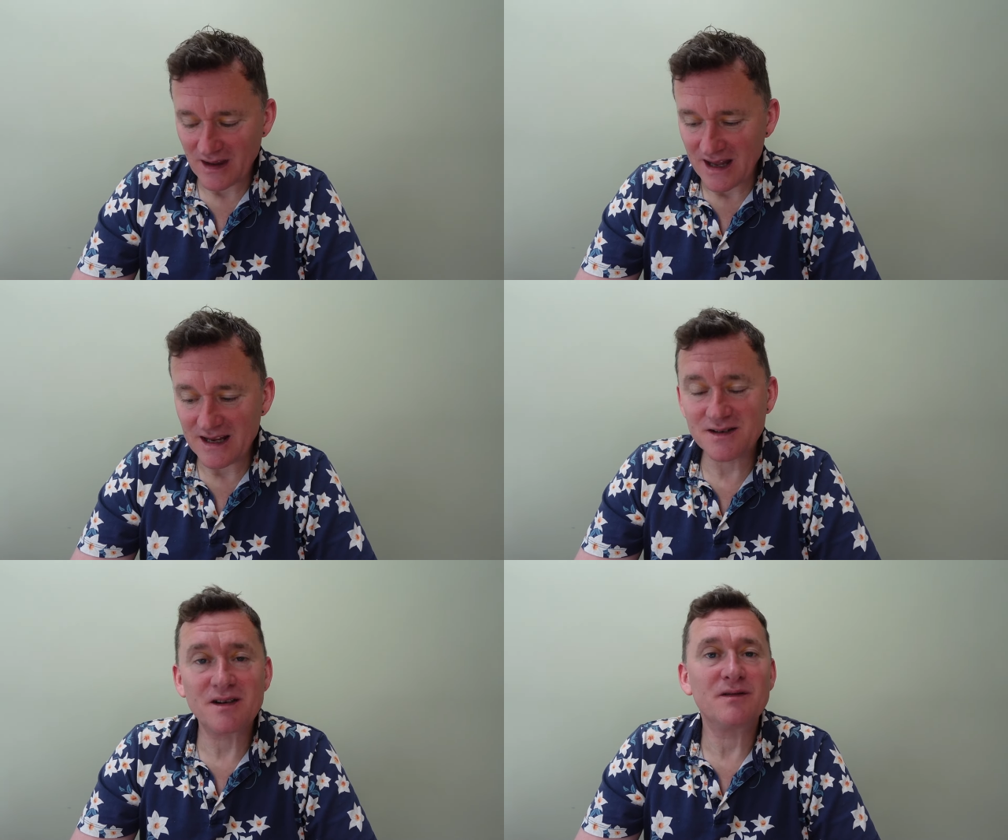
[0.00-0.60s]

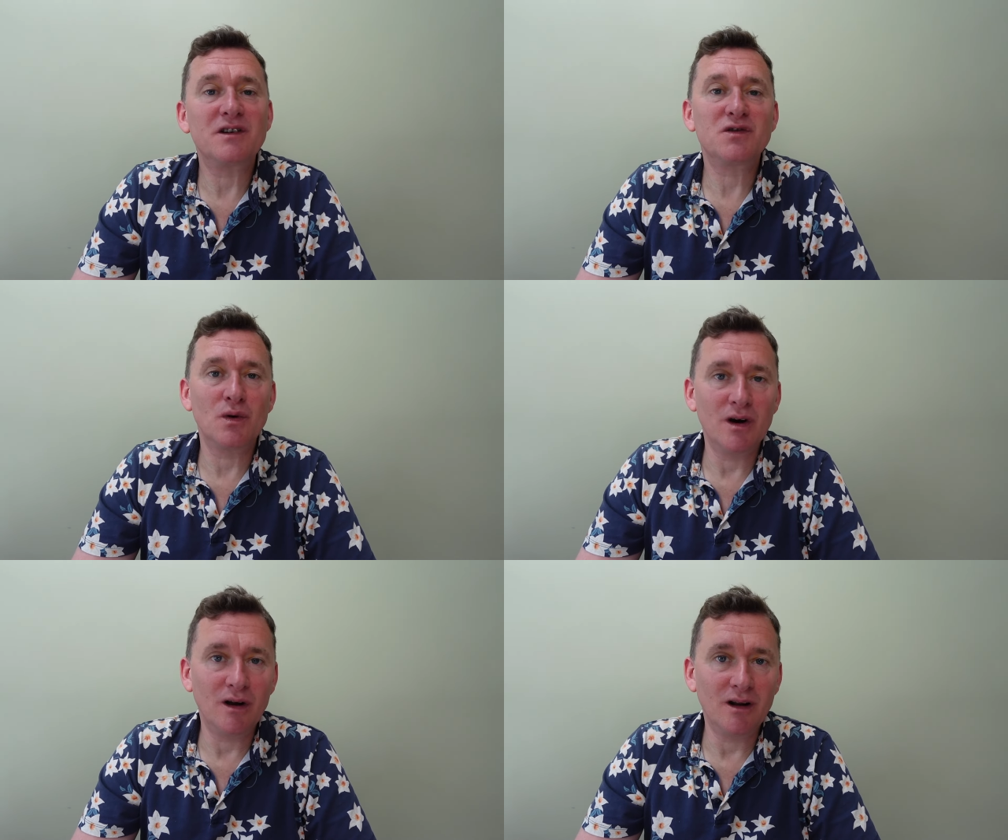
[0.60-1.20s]
is the
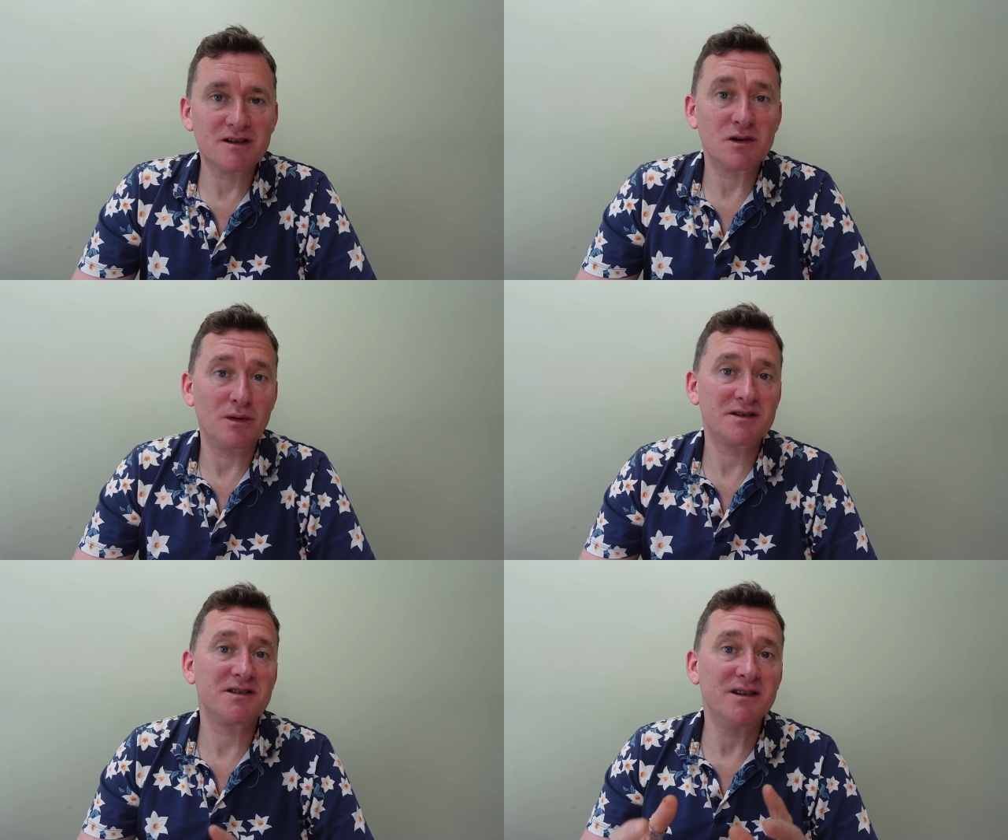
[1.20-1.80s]
Twirl. So we
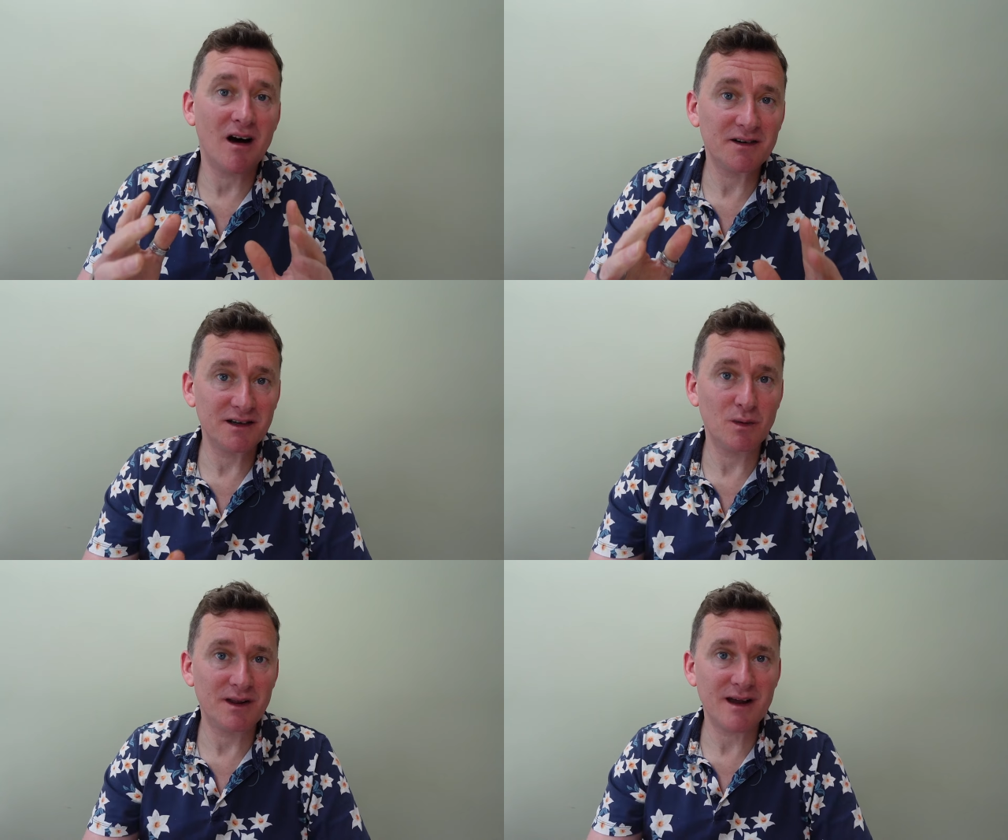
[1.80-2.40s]
started
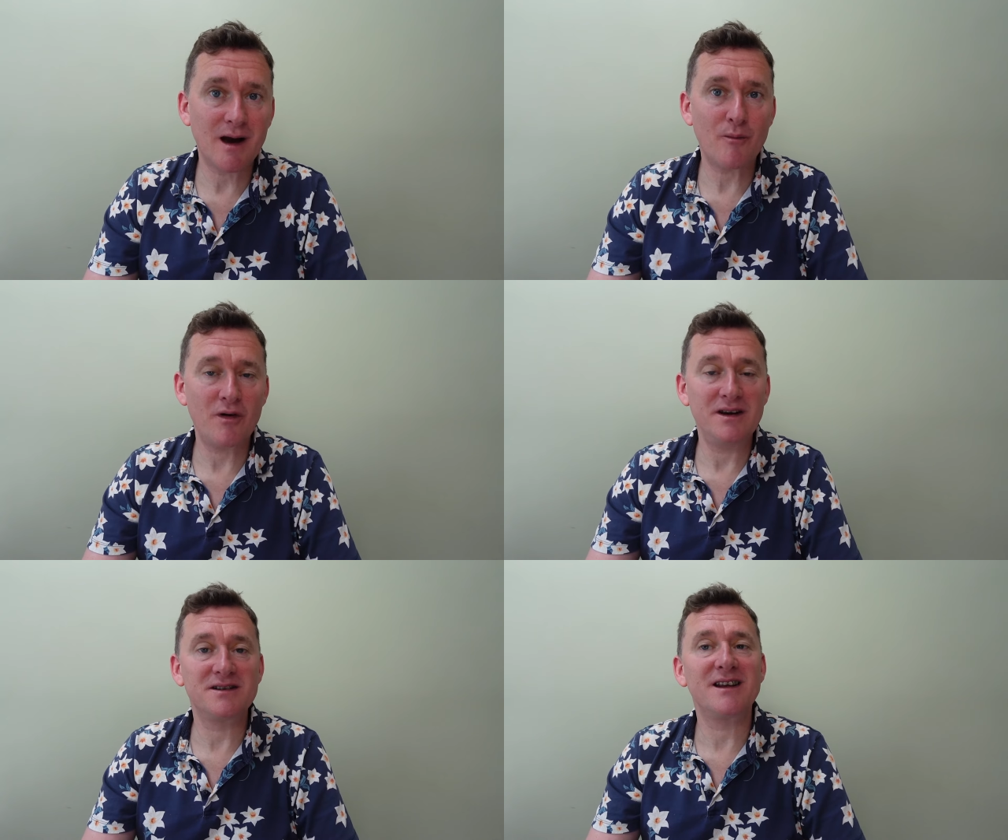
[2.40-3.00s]
with
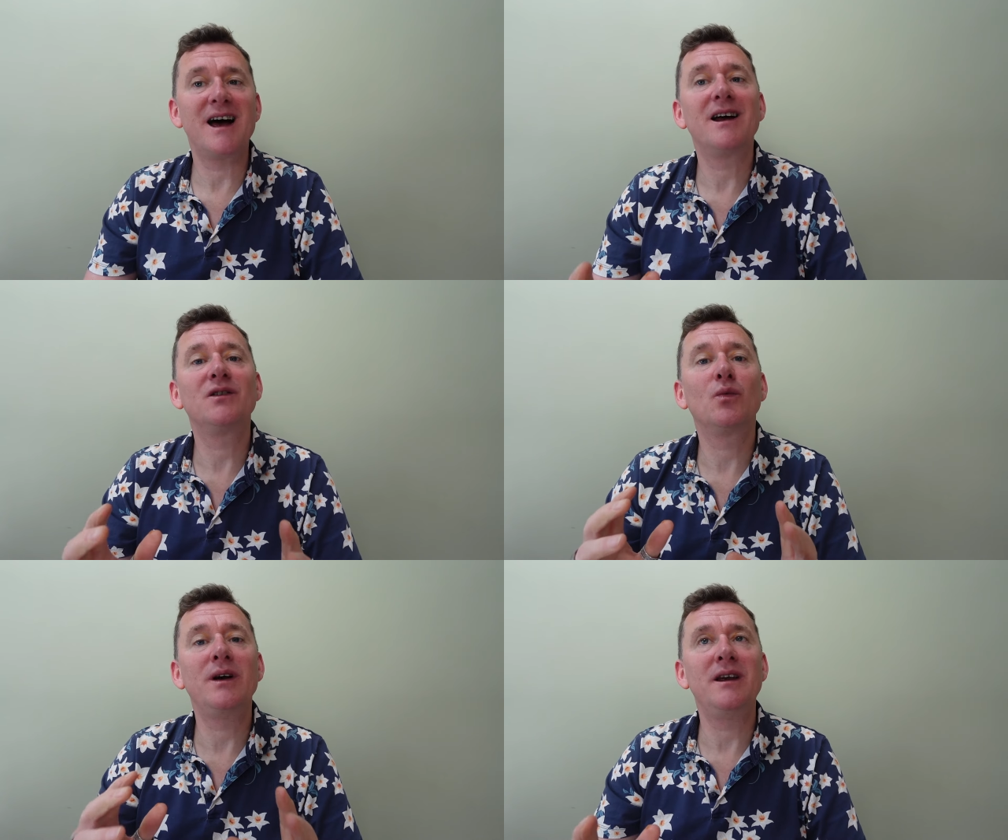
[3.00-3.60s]
Cadbury's and
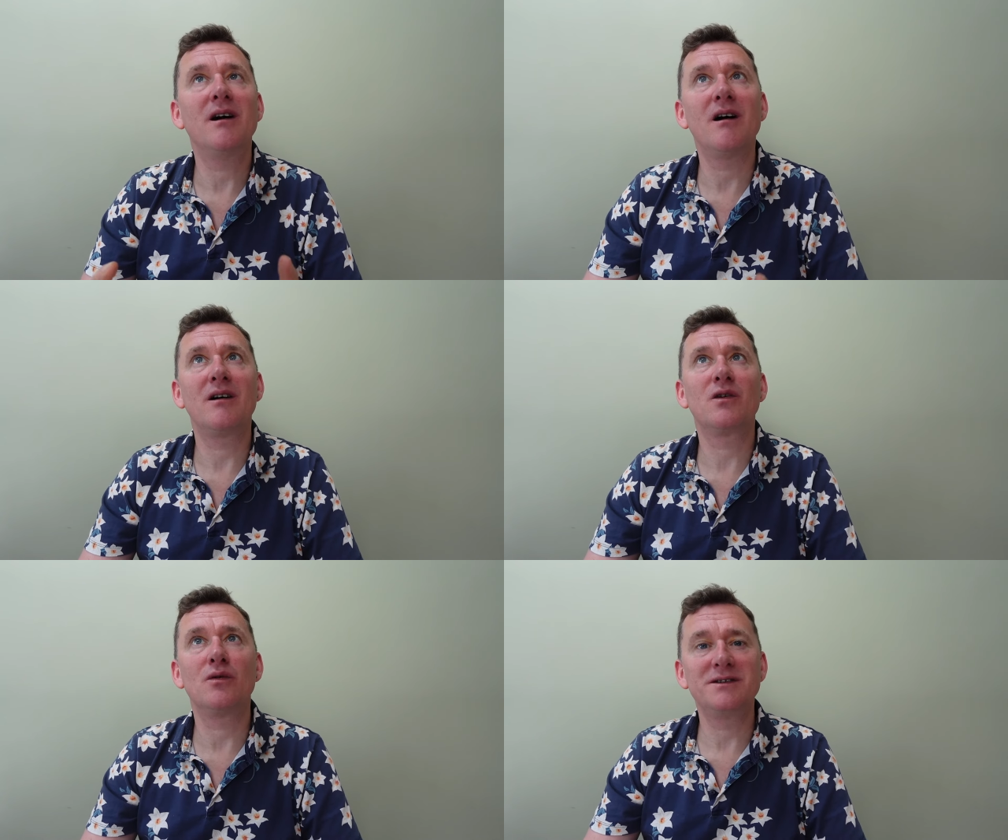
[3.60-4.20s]
we are
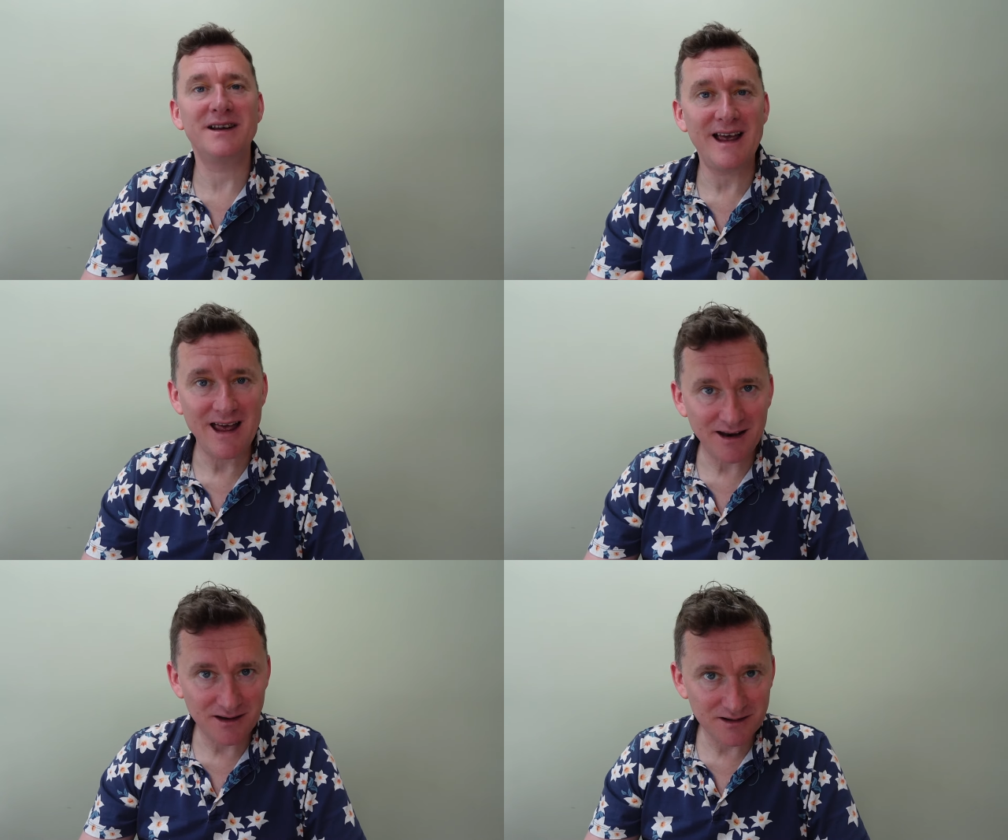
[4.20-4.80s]
going to
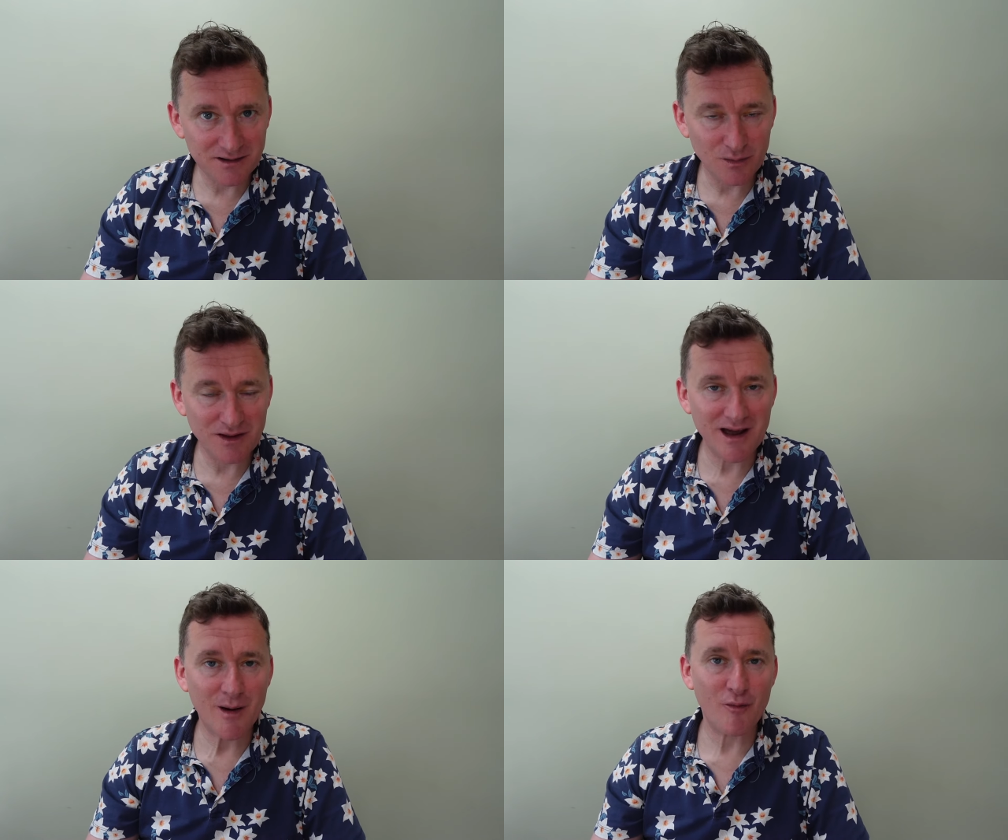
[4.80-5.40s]
end with
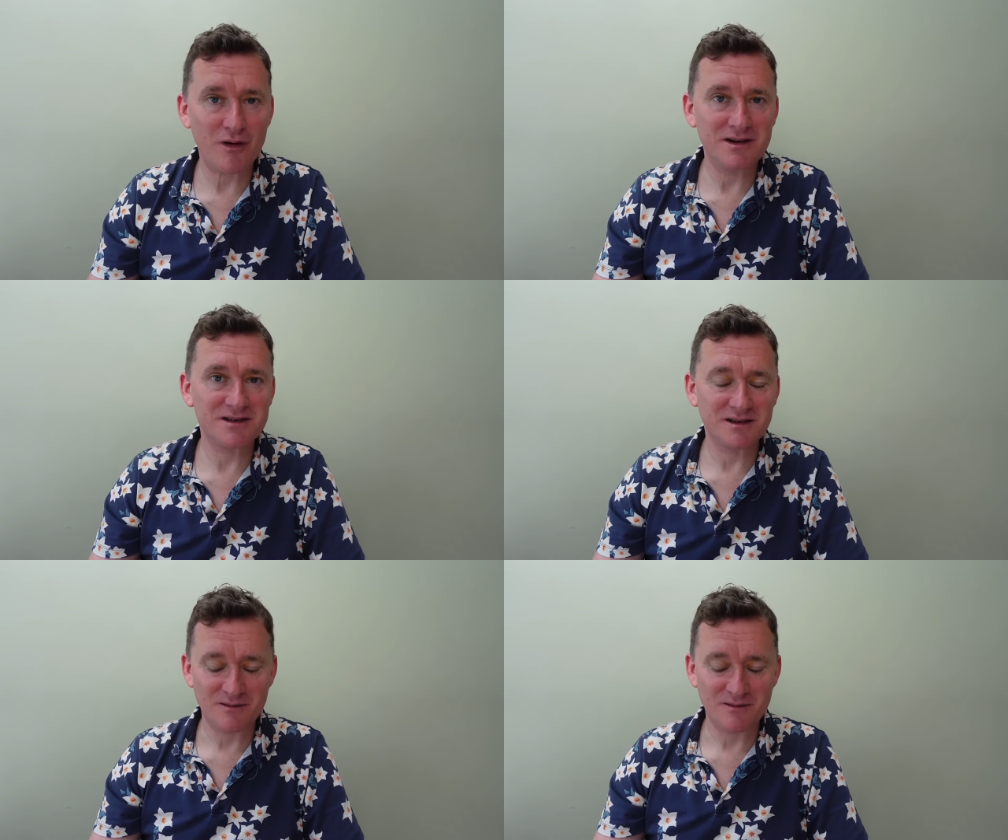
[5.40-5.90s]
Cadbury's.